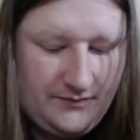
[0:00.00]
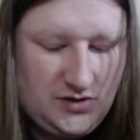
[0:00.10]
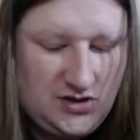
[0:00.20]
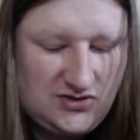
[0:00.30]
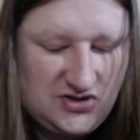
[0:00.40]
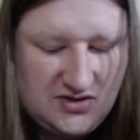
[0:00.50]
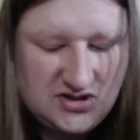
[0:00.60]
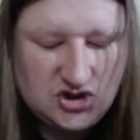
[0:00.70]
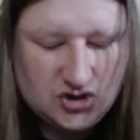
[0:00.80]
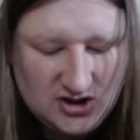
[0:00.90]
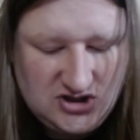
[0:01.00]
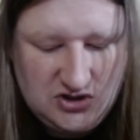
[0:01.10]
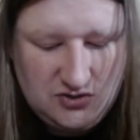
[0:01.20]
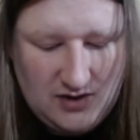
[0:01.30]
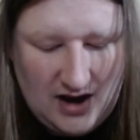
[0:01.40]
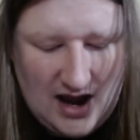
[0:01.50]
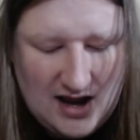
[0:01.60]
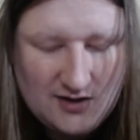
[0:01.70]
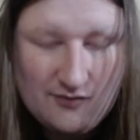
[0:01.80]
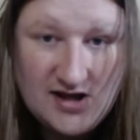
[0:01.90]
you do get to draw 2
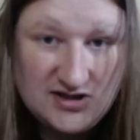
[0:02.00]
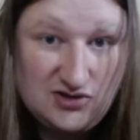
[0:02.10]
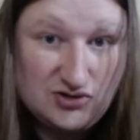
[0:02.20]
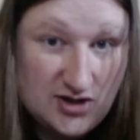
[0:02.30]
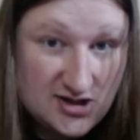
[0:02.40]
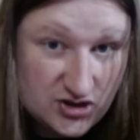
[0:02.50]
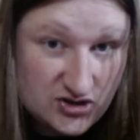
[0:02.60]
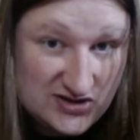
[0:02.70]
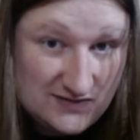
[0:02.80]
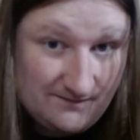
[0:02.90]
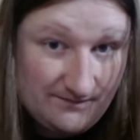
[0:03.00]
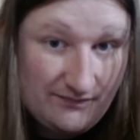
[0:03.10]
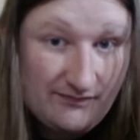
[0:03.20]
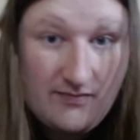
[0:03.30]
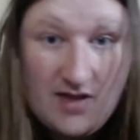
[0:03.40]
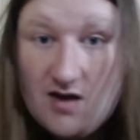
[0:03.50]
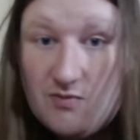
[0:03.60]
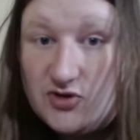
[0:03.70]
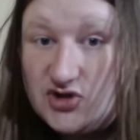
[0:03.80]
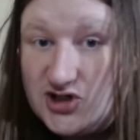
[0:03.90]
and create 2 treasures.
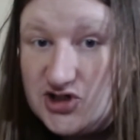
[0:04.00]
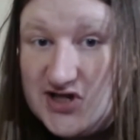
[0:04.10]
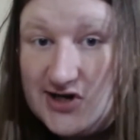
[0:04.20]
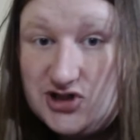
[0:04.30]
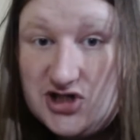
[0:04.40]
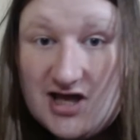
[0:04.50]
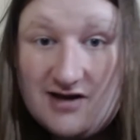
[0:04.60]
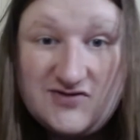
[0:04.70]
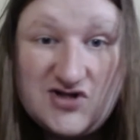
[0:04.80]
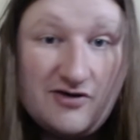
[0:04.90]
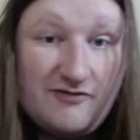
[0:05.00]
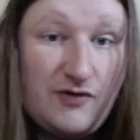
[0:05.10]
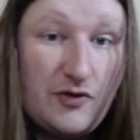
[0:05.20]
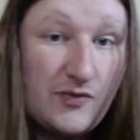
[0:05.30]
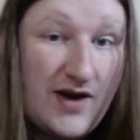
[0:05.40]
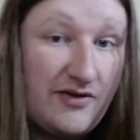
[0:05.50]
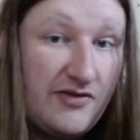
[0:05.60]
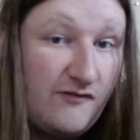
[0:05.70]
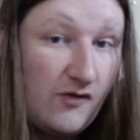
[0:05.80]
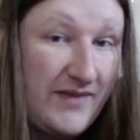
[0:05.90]
with Treasure Synergy kind of starting to float around in the
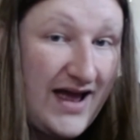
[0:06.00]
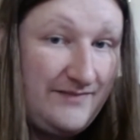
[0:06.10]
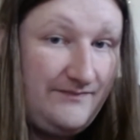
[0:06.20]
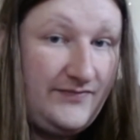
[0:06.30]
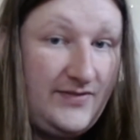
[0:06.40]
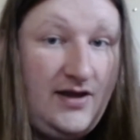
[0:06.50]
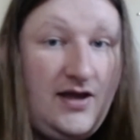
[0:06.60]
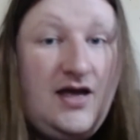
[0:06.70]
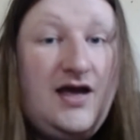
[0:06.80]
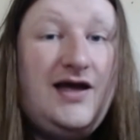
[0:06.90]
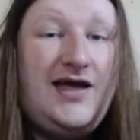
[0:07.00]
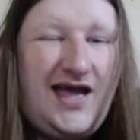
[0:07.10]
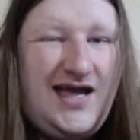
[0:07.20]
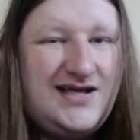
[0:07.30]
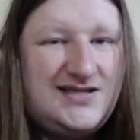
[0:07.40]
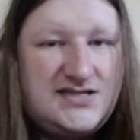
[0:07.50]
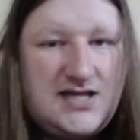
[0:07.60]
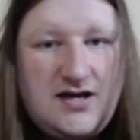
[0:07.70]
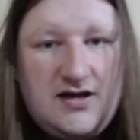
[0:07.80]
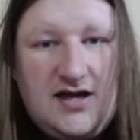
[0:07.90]
format, it's
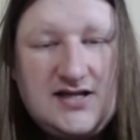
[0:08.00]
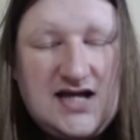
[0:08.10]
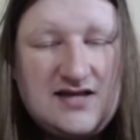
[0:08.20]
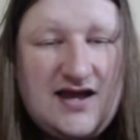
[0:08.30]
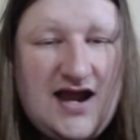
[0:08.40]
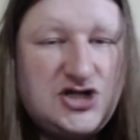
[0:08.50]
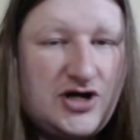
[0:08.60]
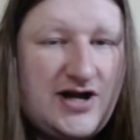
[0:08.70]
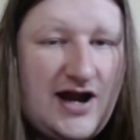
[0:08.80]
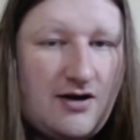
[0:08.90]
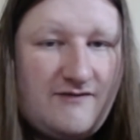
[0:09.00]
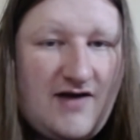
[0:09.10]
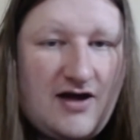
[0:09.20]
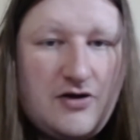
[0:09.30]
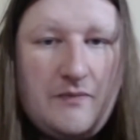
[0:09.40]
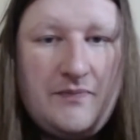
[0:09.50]
got that extra inherent value.